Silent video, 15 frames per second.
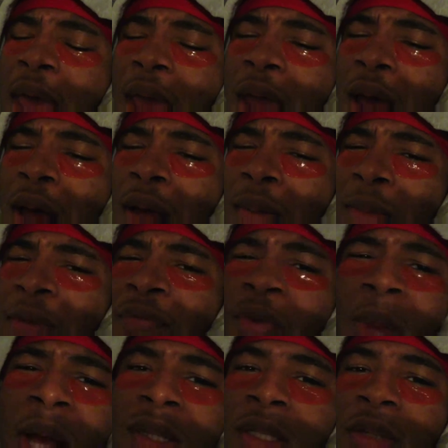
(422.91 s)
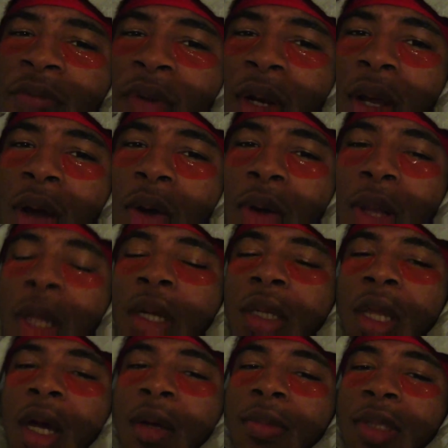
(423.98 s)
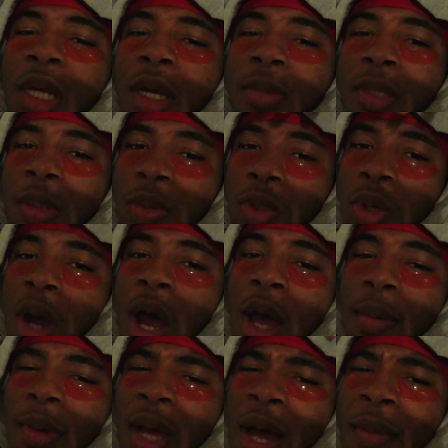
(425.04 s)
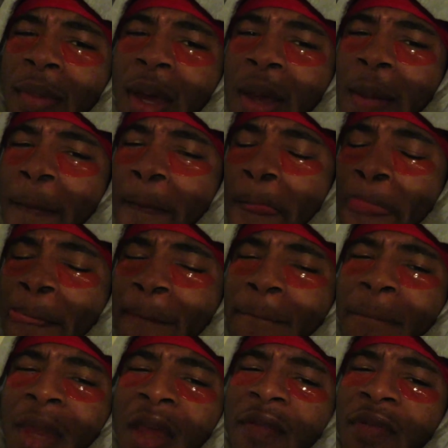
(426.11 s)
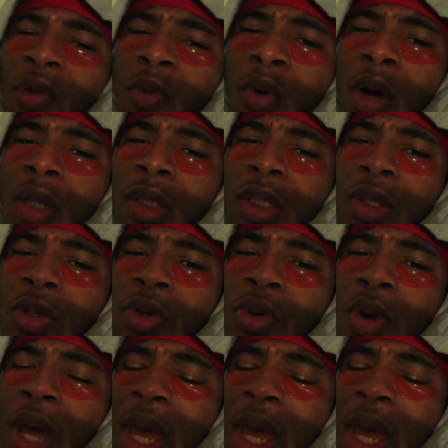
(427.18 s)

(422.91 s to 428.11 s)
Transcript: And if you like this video, click thumbs up, subscribe, comment if you want to.